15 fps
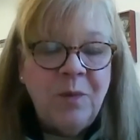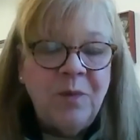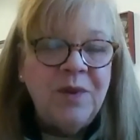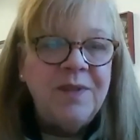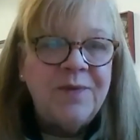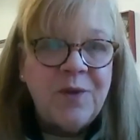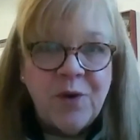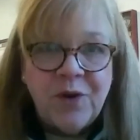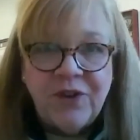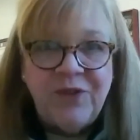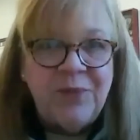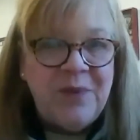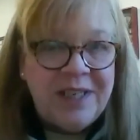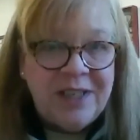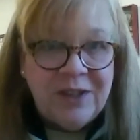Well, of
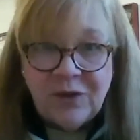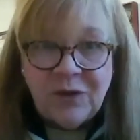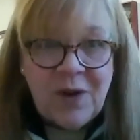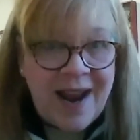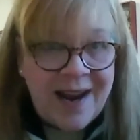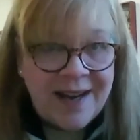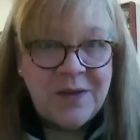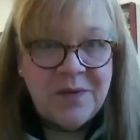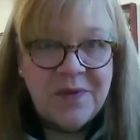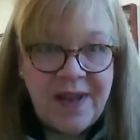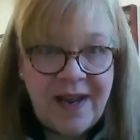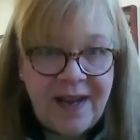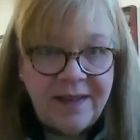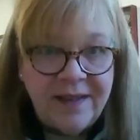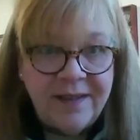course we can track you
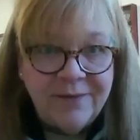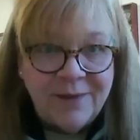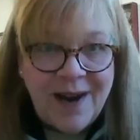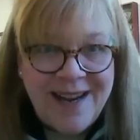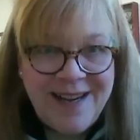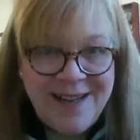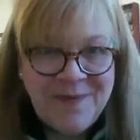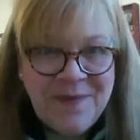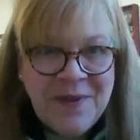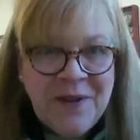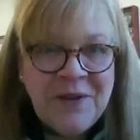then, right?